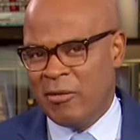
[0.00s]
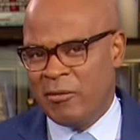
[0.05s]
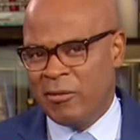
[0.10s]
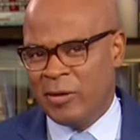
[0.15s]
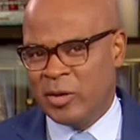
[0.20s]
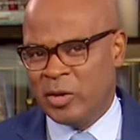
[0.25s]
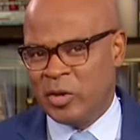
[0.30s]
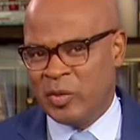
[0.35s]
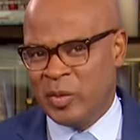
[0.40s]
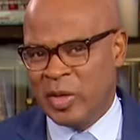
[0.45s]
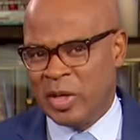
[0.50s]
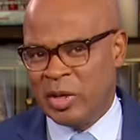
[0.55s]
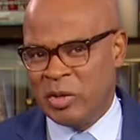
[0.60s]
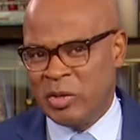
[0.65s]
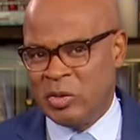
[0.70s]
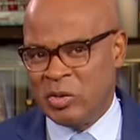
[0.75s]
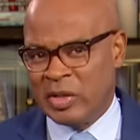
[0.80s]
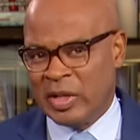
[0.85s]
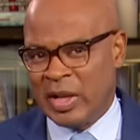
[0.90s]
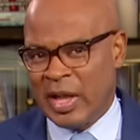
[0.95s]
Fishermen
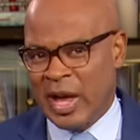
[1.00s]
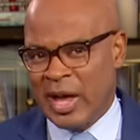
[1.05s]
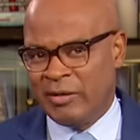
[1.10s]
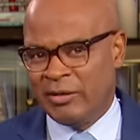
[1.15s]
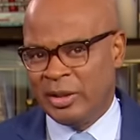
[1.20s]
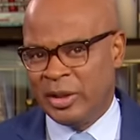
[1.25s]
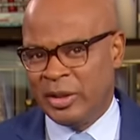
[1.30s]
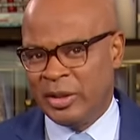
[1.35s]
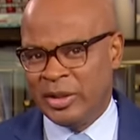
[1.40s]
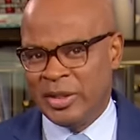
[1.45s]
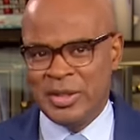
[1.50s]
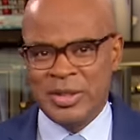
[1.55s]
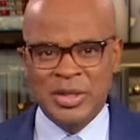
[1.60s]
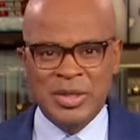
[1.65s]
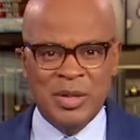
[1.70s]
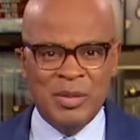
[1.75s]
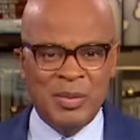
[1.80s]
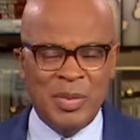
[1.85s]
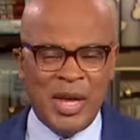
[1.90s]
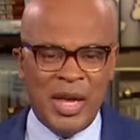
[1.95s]
whose livelihoods
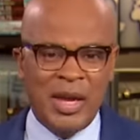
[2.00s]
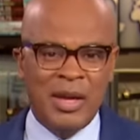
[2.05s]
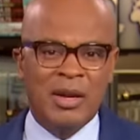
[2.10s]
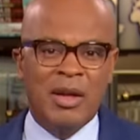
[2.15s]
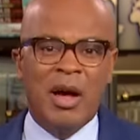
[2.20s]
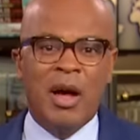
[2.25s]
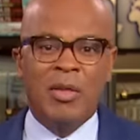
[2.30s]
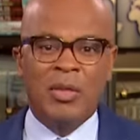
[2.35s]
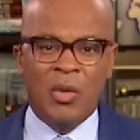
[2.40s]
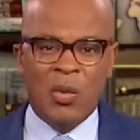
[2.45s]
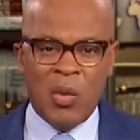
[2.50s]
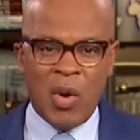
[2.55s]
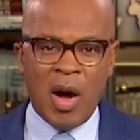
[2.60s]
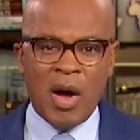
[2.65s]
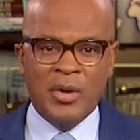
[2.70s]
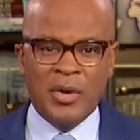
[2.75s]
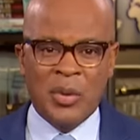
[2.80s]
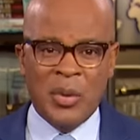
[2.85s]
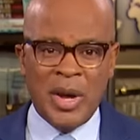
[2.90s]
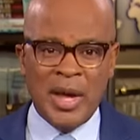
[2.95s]
depend on the
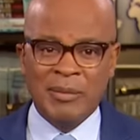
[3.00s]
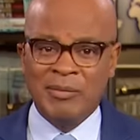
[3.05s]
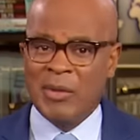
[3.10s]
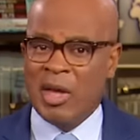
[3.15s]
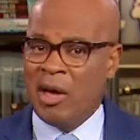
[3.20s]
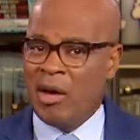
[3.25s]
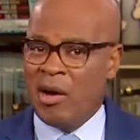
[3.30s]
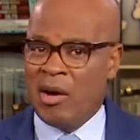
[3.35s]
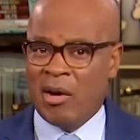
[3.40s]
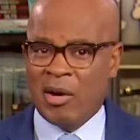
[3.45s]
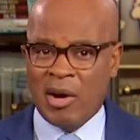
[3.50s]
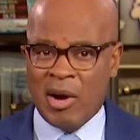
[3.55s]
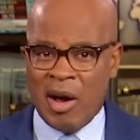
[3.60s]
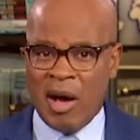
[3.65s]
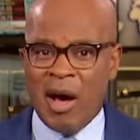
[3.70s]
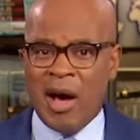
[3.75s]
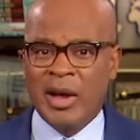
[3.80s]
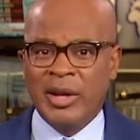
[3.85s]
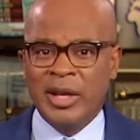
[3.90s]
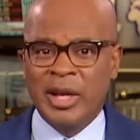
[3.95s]
waterway are
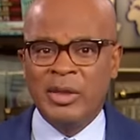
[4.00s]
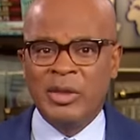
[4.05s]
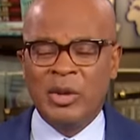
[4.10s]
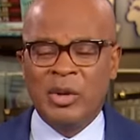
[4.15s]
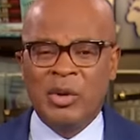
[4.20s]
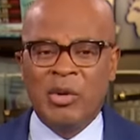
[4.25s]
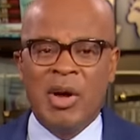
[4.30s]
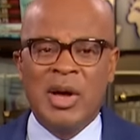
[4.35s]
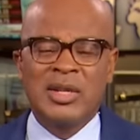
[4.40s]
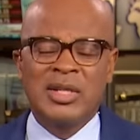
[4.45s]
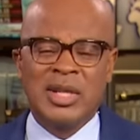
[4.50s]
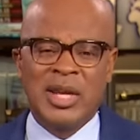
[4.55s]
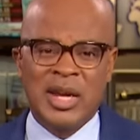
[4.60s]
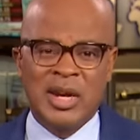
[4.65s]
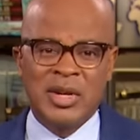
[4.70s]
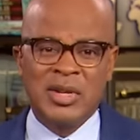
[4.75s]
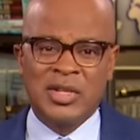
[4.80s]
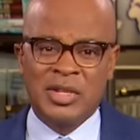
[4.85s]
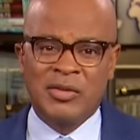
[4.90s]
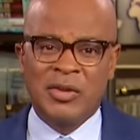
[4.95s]
caught in the
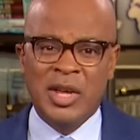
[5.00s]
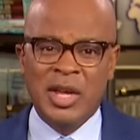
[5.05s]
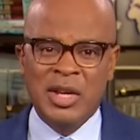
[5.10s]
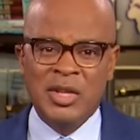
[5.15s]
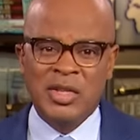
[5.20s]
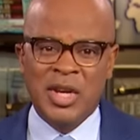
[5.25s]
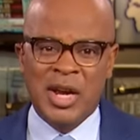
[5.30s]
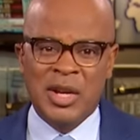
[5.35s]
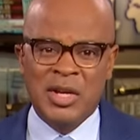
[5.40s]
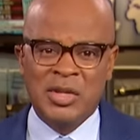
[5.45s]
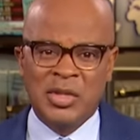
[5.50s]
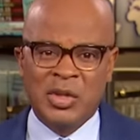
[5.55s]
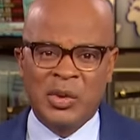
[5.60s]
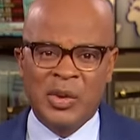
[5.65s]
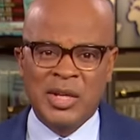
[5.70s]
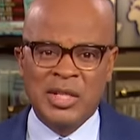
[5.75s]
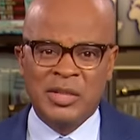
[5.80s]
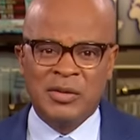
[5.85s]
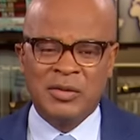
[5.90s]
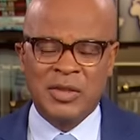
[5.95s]
crosshairs of China's
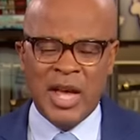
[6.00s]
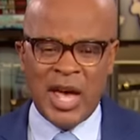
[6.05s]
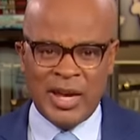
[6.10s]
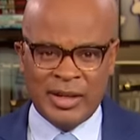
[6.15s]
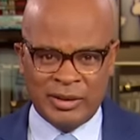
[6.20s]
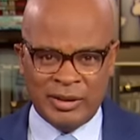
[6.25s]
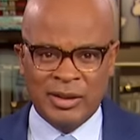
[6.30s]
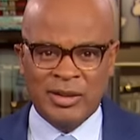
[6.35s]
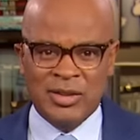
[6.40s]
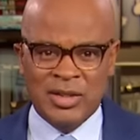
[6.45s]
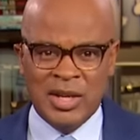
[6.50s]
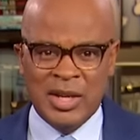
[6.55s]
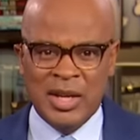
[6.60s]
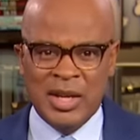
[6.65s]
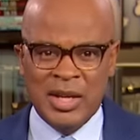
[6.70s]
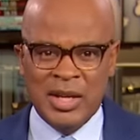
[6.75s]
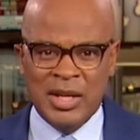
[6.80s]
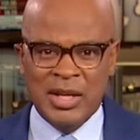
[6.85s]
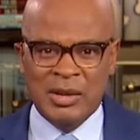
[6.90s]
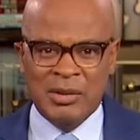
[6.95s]
aggressive tactics.
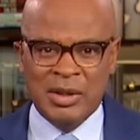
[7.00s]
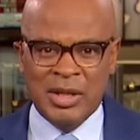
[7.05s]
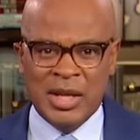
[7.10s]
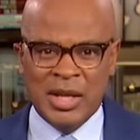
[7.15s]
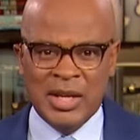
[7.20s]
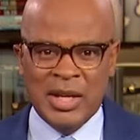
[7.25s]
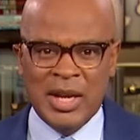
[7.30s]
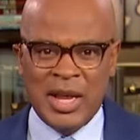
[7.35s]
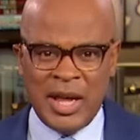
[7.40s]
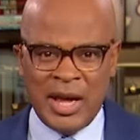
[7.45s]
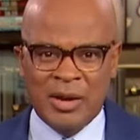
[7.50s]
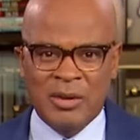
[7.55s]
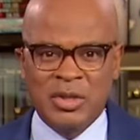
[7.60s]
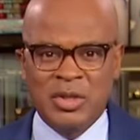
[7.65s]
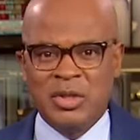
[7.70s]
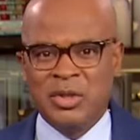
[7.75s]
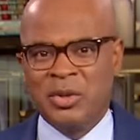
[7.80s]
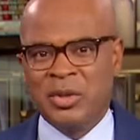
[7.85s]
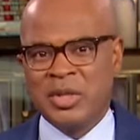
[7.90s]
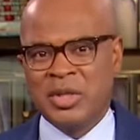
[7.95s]
Here again now
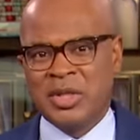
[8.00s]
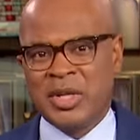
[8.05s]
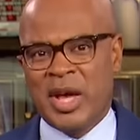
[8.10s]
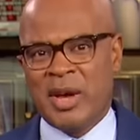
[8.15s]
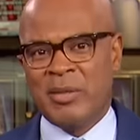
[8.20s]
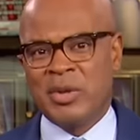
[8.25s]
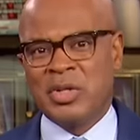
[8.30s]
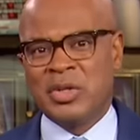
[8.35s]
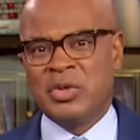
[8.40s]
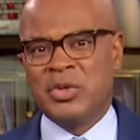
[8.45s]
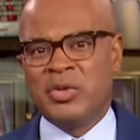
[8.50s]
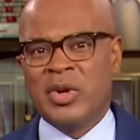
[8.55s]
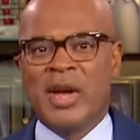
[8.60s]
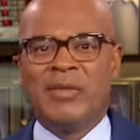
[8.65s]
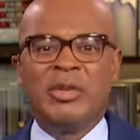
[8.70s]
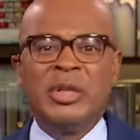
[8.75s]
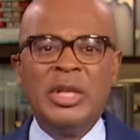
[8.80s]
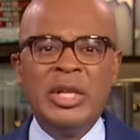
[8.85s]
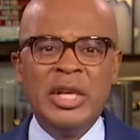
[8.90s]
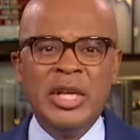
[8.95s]
is George Thomas, who
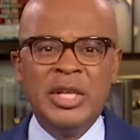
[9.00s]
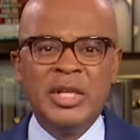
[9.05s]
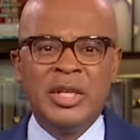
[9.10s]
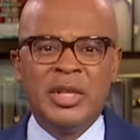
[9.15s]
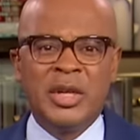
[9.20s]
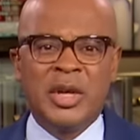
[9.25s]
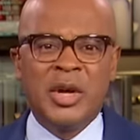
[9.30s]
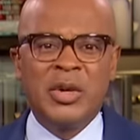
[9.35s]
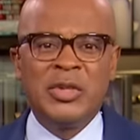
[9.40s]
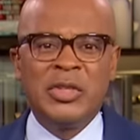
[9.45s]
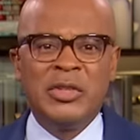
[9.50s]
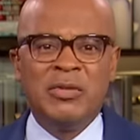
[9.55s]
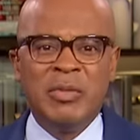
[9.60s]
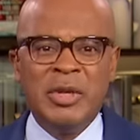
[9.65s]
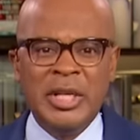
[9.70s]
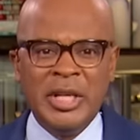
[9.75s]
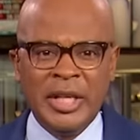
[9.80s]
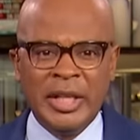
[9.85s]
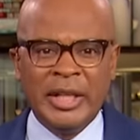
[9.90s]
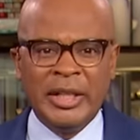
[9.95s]
traveled to the coast of
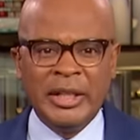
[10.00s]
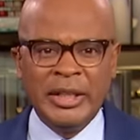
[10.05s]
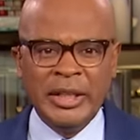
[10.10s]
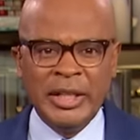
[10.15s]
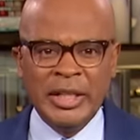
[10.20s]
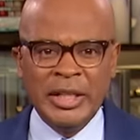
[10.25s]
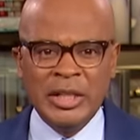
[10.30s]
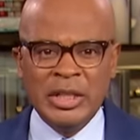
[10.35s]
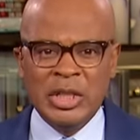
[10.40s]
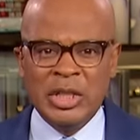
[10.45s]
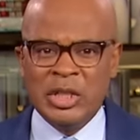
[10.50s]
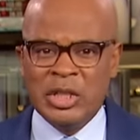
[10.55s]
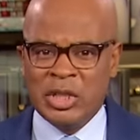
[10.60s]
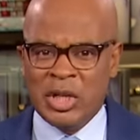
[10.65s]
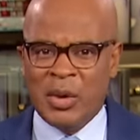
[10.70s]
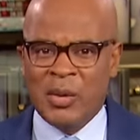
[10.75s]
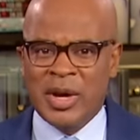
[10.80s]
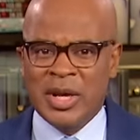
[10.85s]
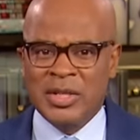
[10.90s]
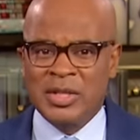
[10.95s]
Manila to
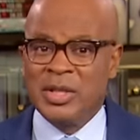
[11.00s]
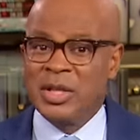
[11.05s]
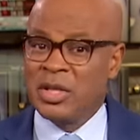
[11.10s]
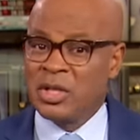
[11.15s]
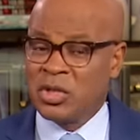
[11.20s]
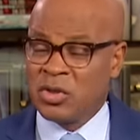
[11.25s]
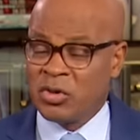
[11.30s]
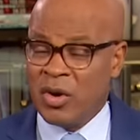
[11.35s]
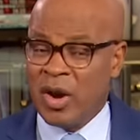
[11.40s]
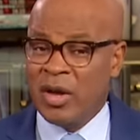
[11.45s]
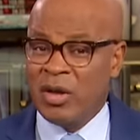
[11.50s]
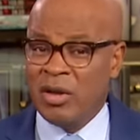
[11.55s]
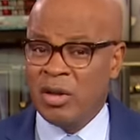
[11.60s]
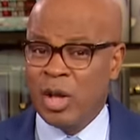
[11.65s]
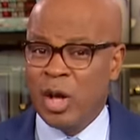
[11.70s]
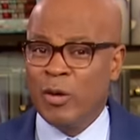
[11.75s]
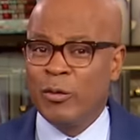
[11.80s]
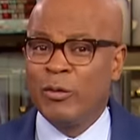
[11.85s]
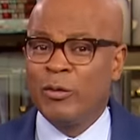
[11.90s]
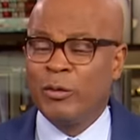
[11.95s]
show us their
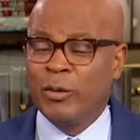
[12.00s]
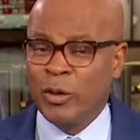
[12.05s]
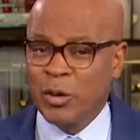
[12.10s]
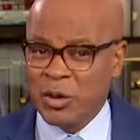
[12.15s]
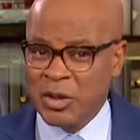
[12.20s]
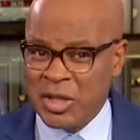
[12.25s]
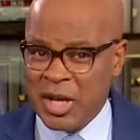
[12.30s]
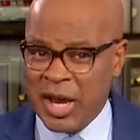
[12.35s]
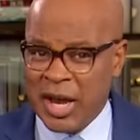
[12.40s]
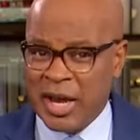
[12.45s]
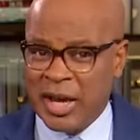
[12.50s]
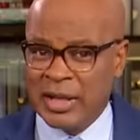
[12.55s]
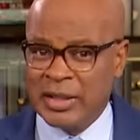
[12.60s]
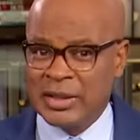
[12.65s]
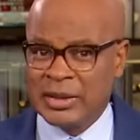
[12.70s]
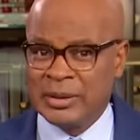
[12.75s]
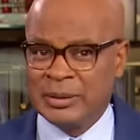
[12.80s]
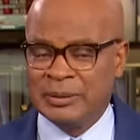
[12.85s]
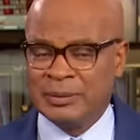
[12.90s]
struggle firsthand.